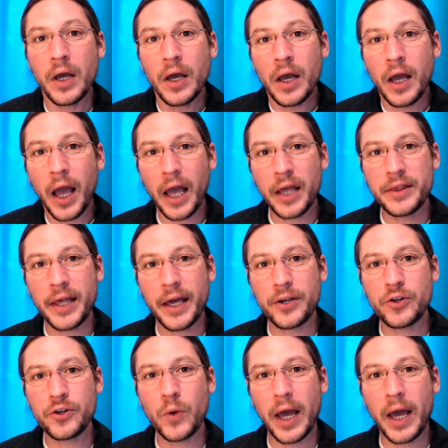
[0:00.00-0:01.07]
and then
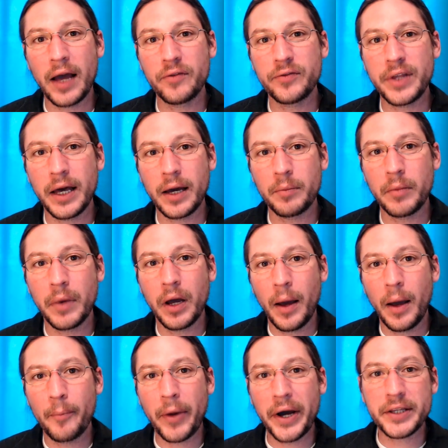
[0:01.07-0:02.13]
you have them
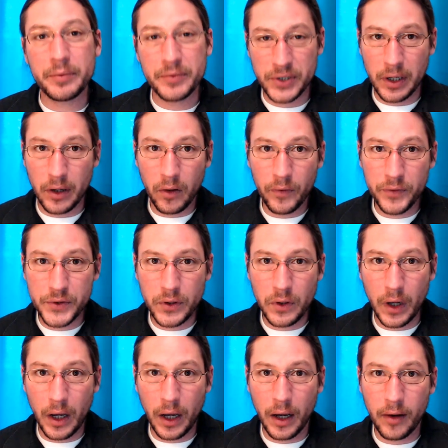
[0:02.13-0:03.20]
by themselves
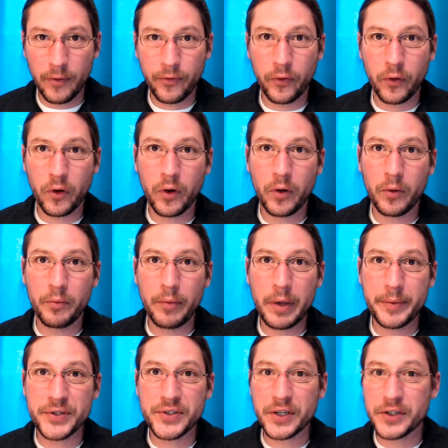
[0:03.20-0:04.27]
for
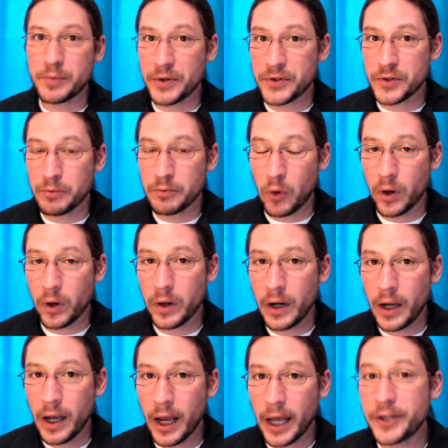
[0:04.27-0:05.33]
maybe 6 months or more,
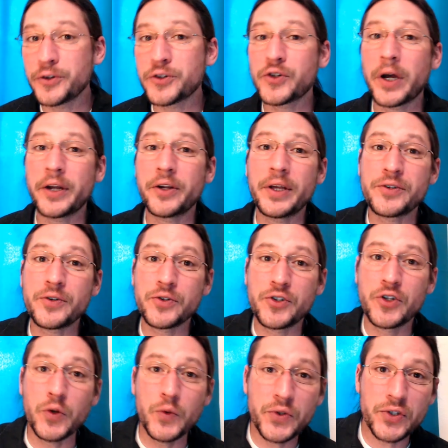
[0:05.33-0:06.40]
and then you try to
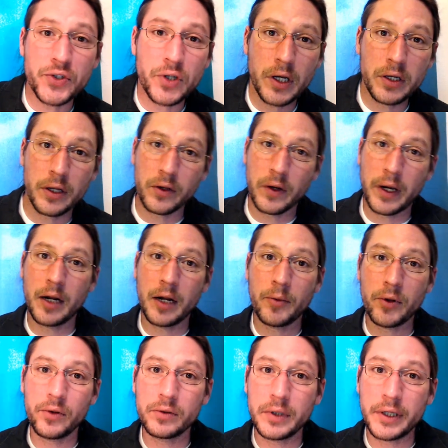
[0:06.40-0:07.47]
introduce another
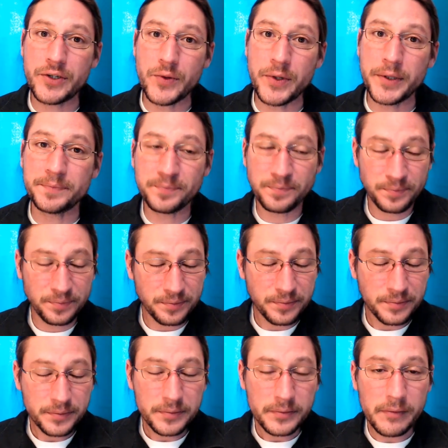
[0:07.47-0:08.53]
animal into it,
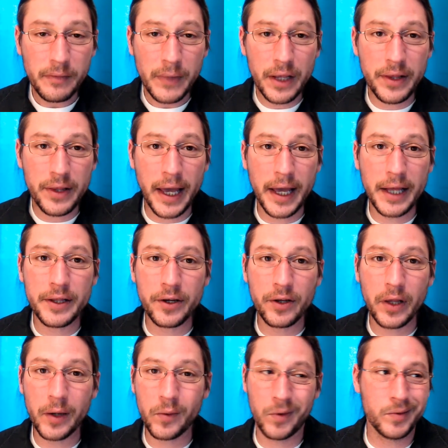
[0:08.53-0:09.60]
then they're
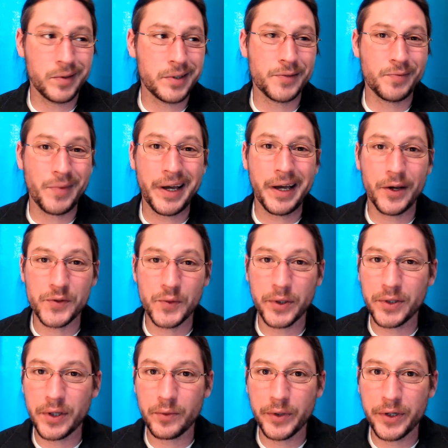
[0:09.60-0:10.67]
like, "Well, this is my house. What
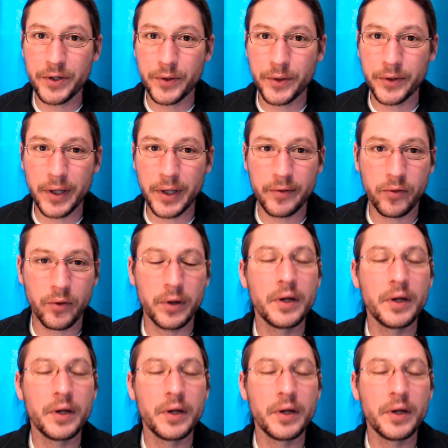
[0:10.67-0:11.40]
are you doing that for?"